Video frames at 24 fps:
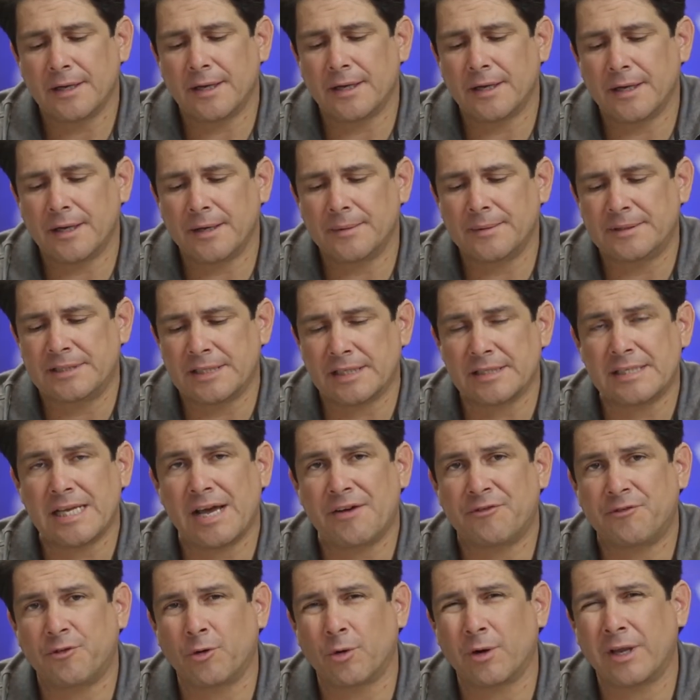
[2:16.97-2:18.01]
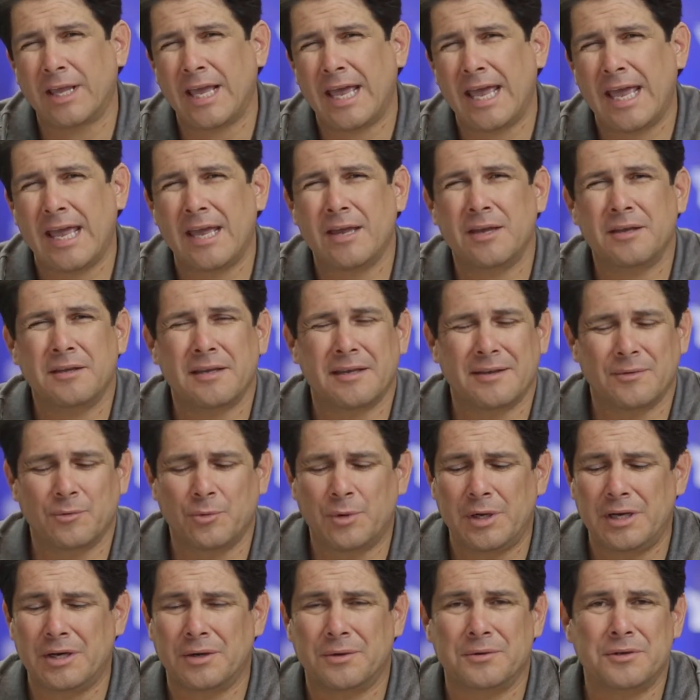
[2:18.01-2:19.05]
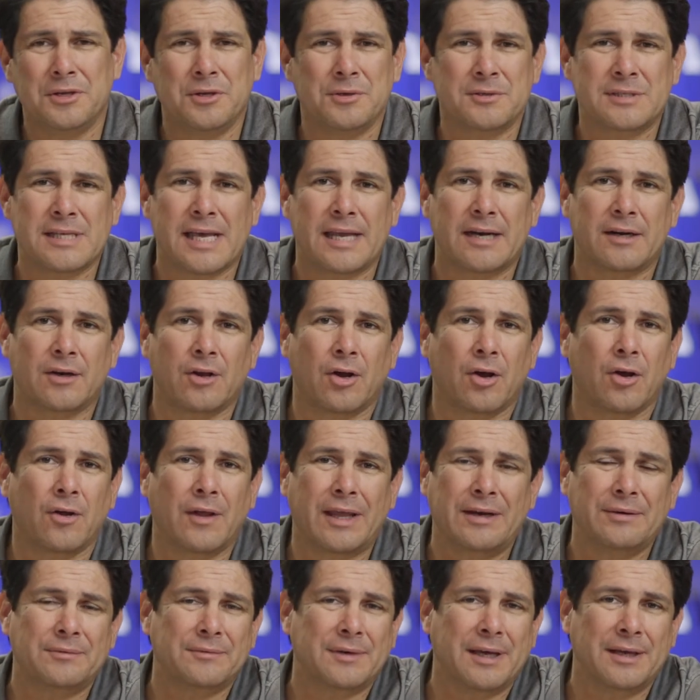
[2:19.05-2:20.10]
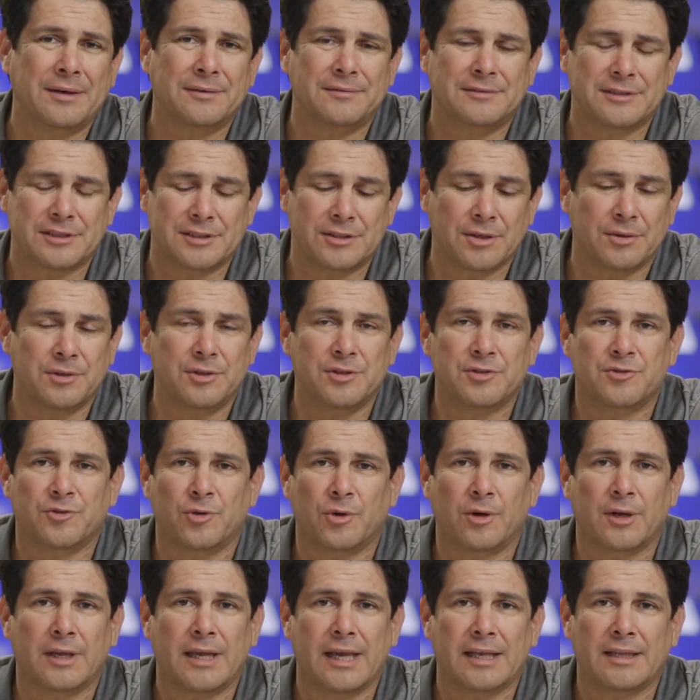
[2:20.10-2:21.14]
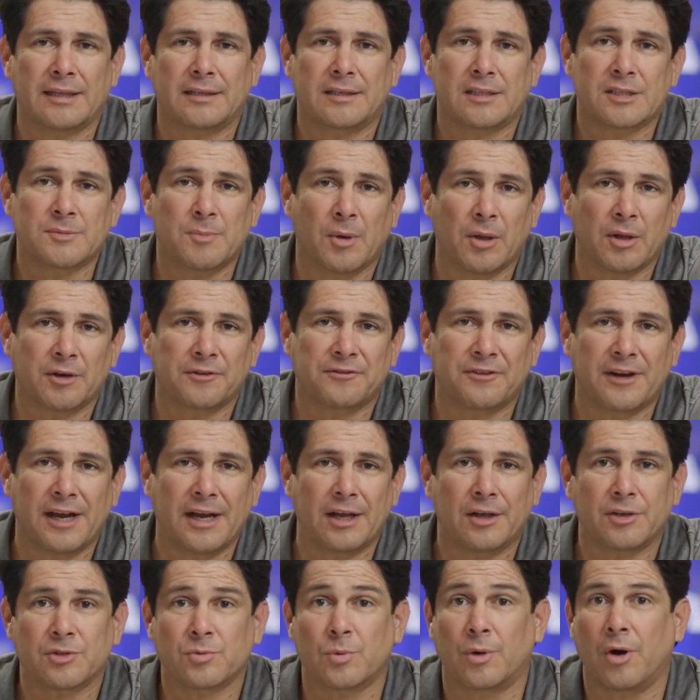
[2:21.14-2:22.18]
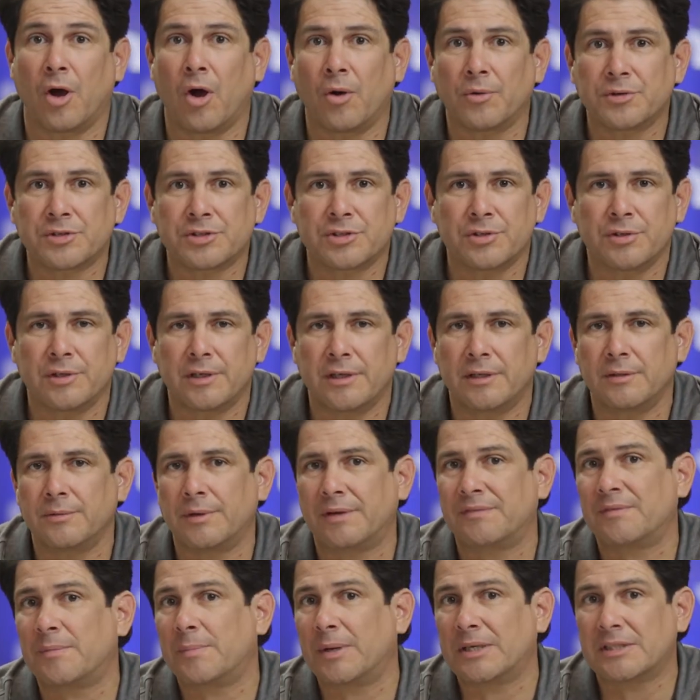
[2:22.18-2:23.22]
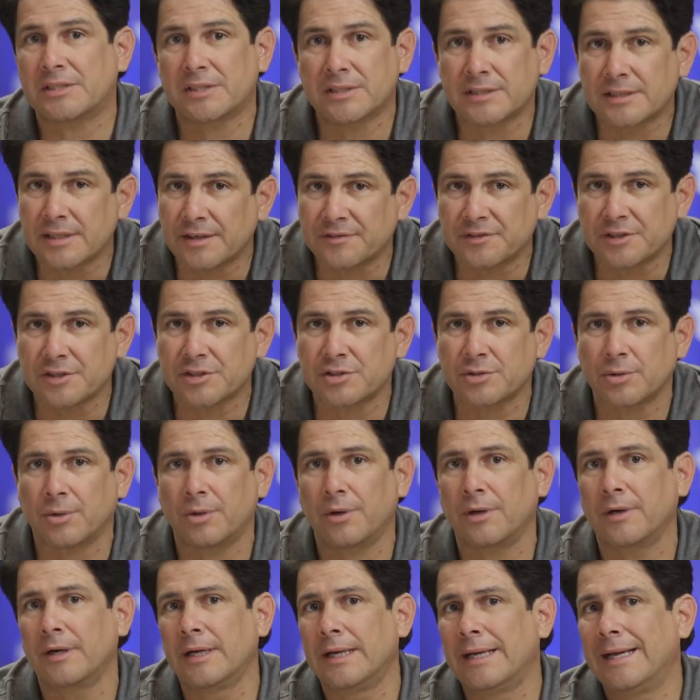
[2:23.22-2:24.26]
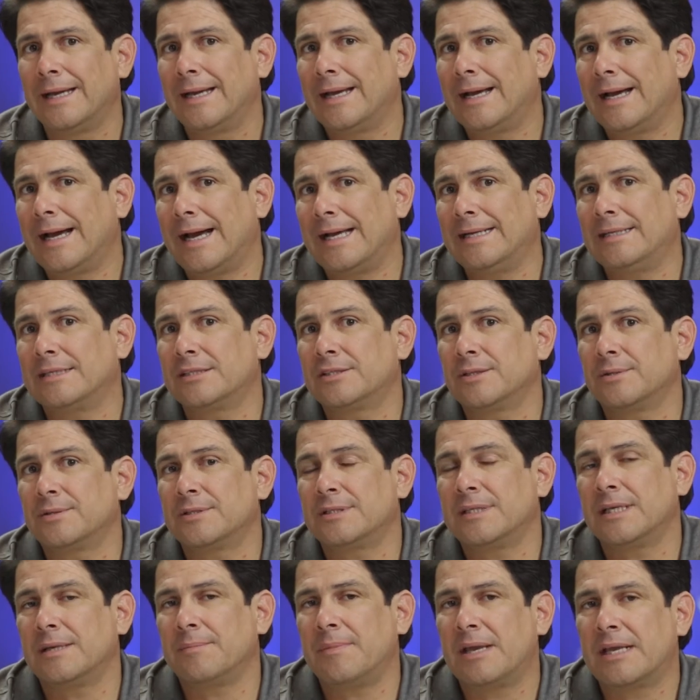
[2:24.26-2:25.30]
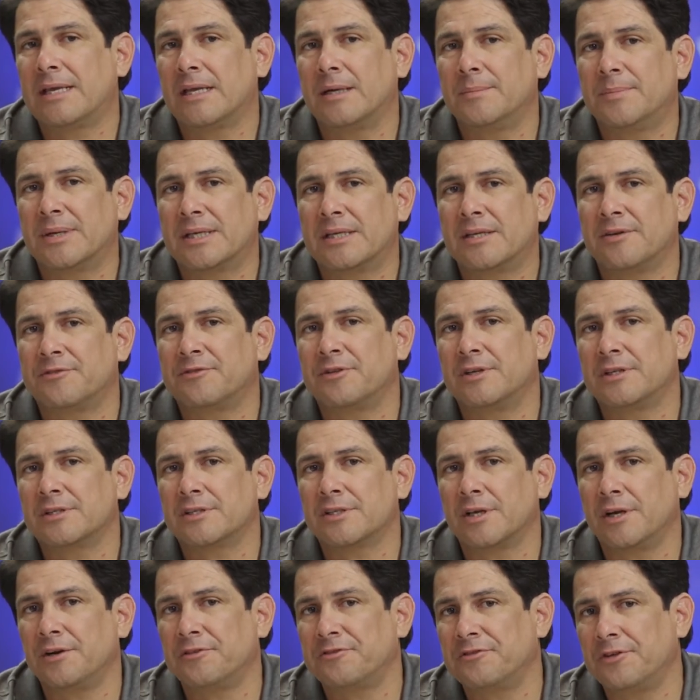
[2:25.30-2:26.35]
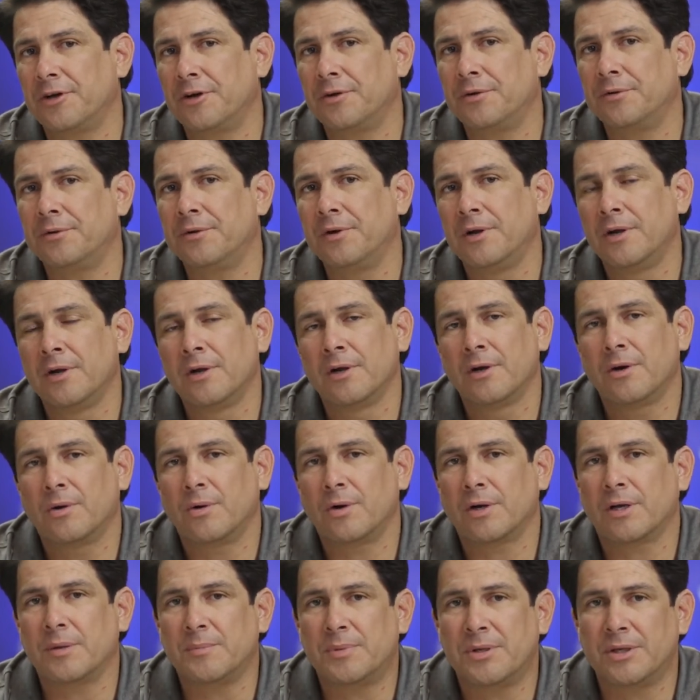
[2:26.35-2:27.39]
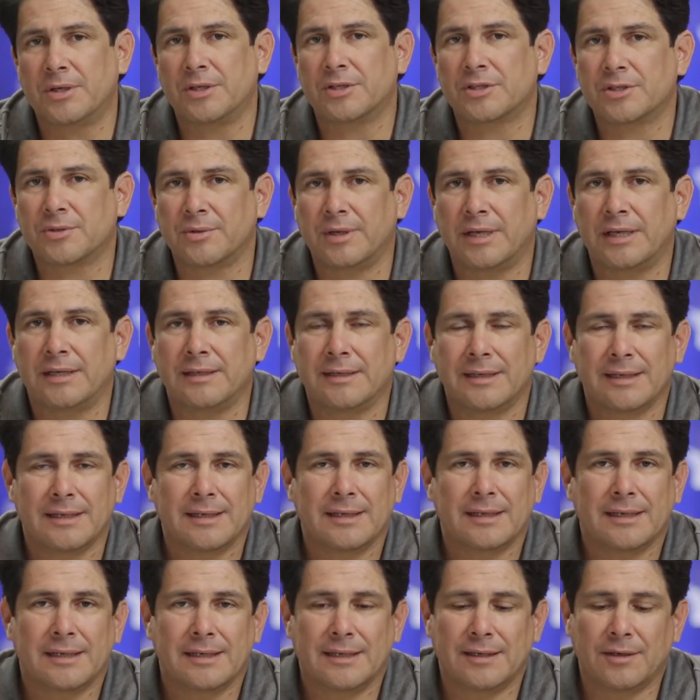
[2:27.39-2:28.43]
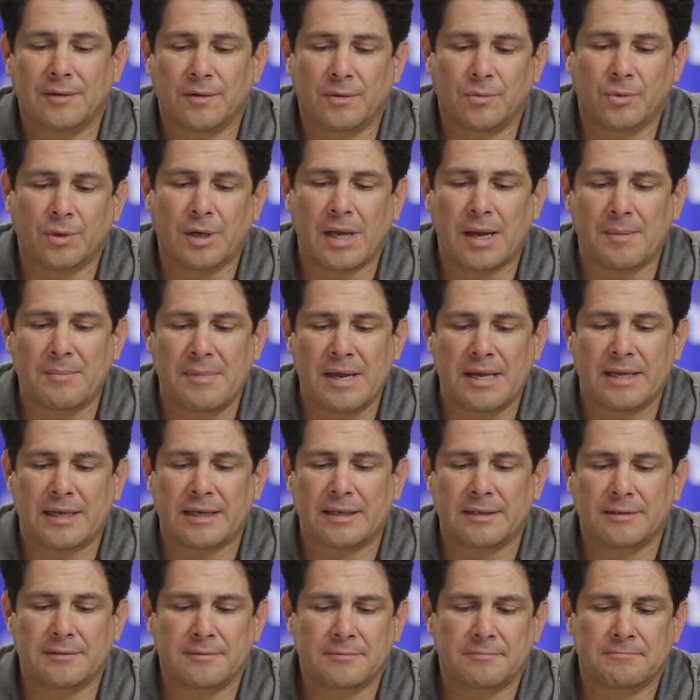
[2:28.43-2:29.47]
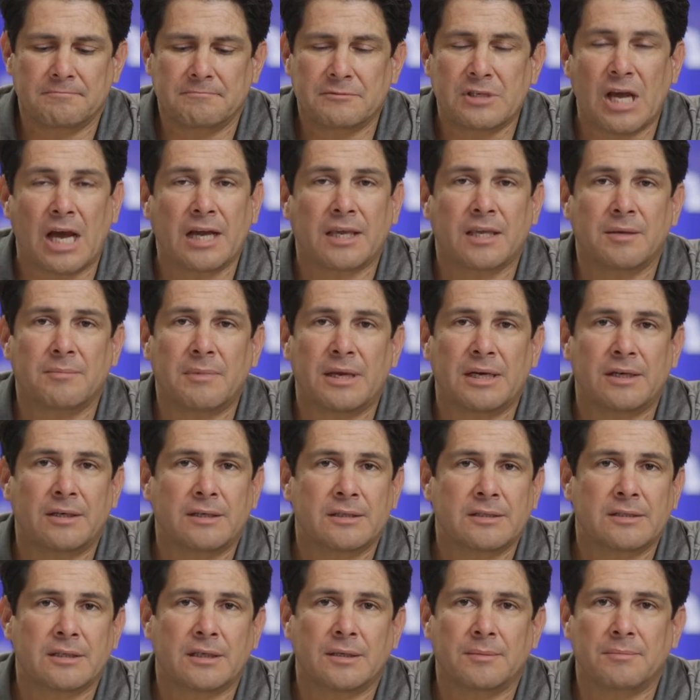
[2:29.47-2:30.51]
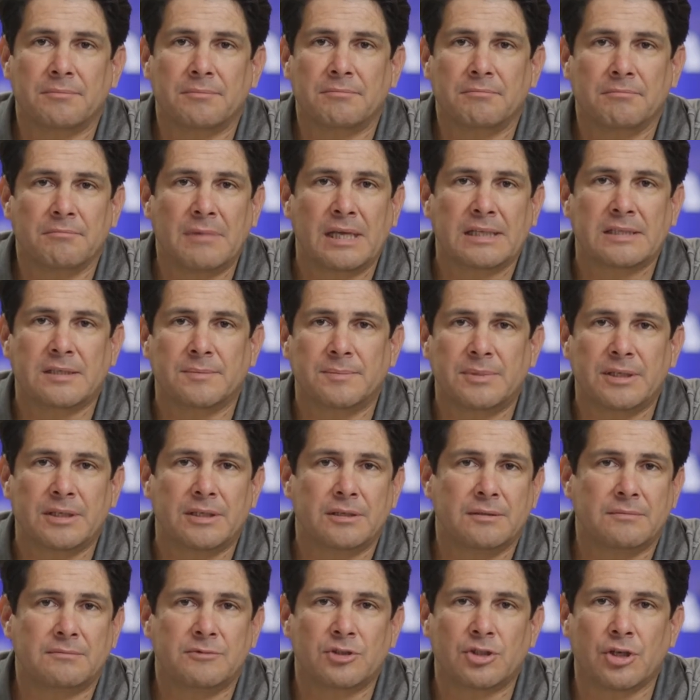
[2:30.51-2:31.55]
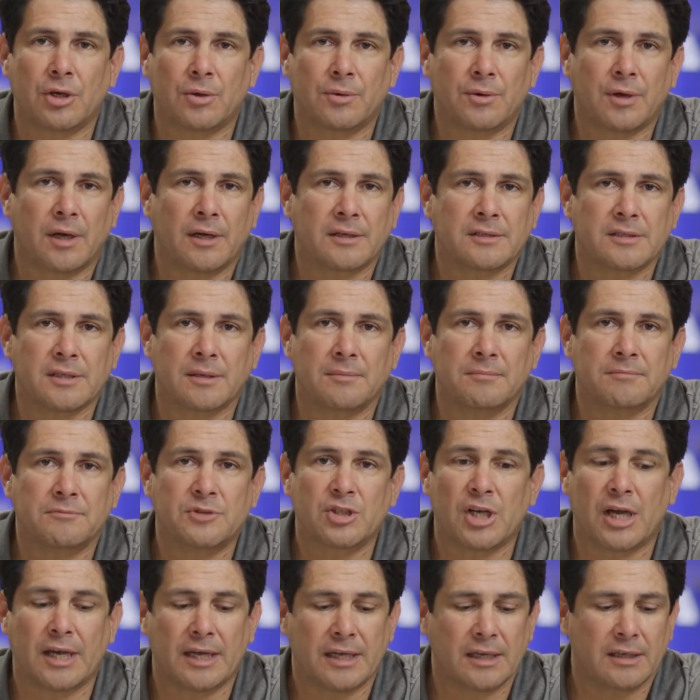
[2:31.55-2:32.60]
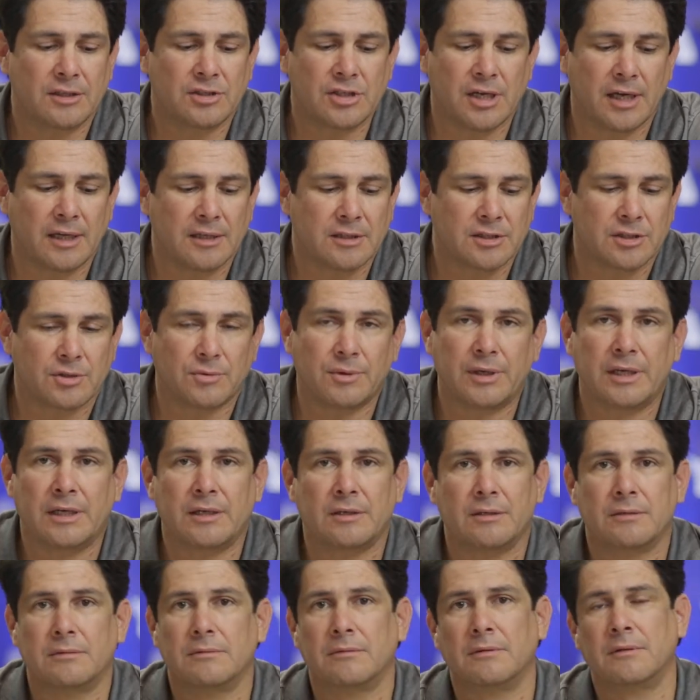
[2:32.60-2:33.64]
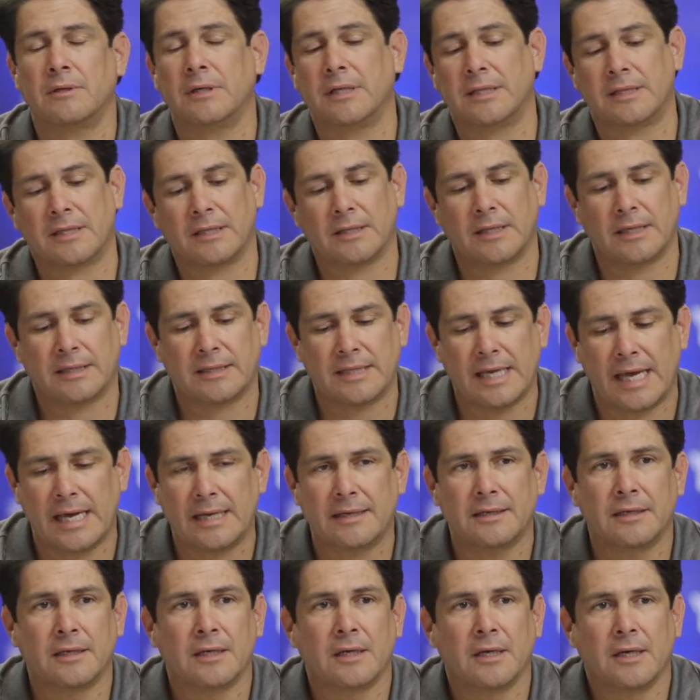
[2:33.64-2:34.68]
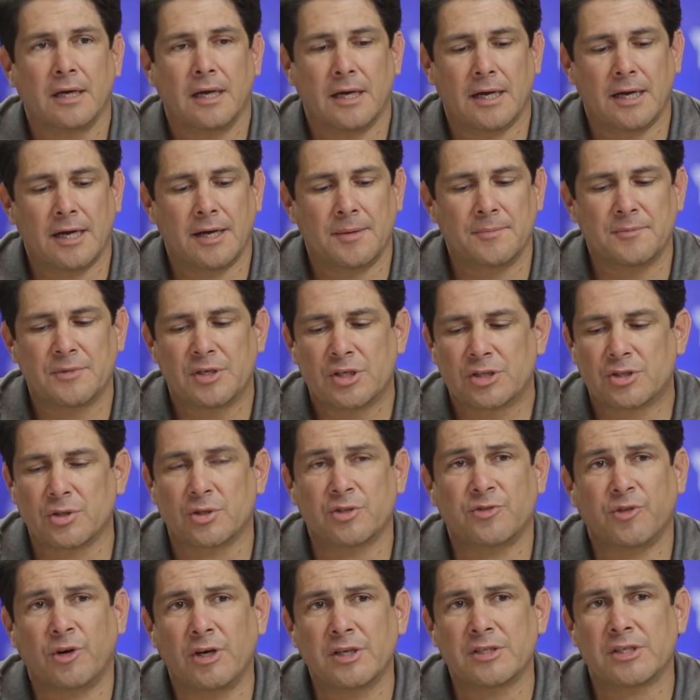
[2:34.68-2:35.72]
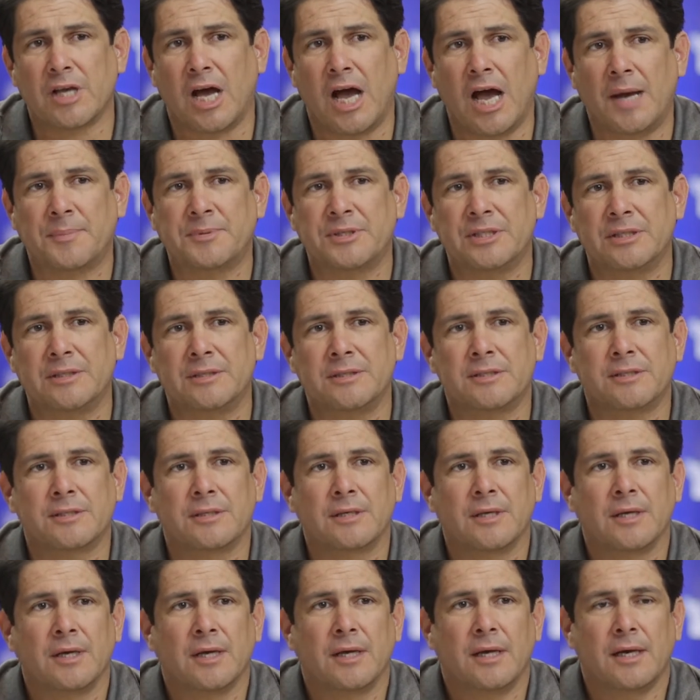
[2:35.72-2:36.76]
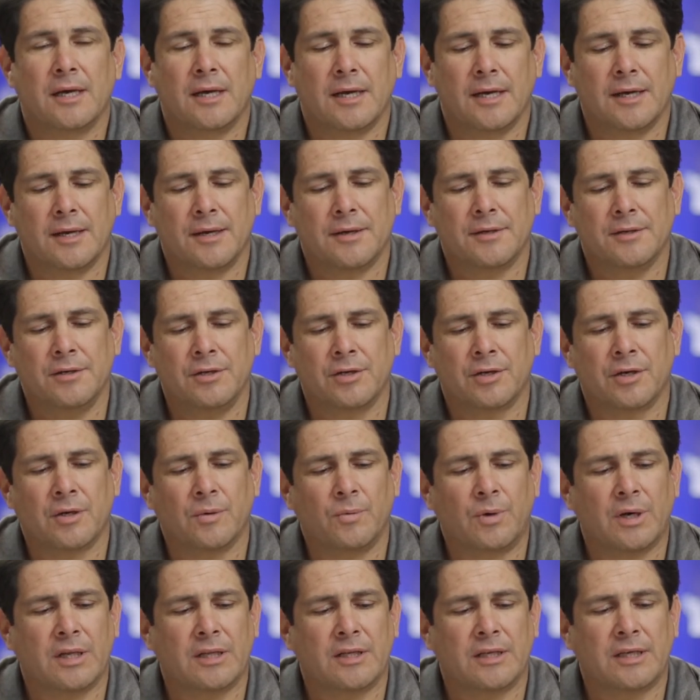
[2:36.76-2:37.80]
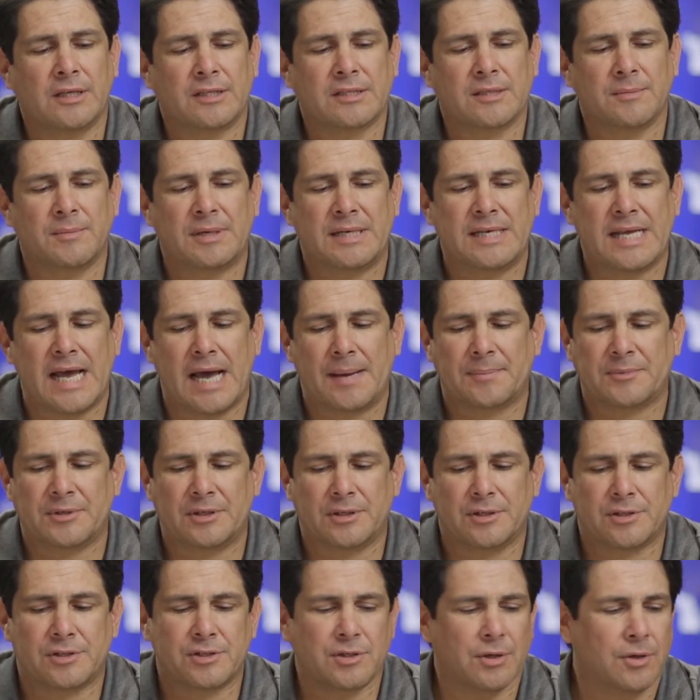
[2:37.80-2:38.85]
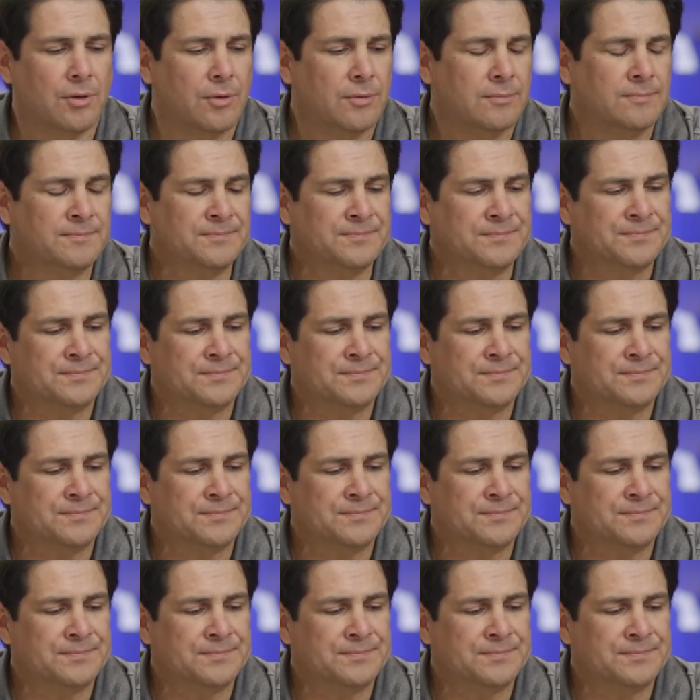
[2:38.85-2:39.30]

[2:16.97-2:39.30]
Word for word: Uh, it does have 4K. We don't use that at all. I don't. I just don't use 4K. I like the smaller files. We're always shooting. We have a bunch of stuff to store. I just don't see it making a big difference on a phone or a computer screen, you know, and we're not making documentaries that are meant to be shown on some giant, giant screen or, or anything like that. Um, so as far as options, uh, you're going to want to look at some adapters. So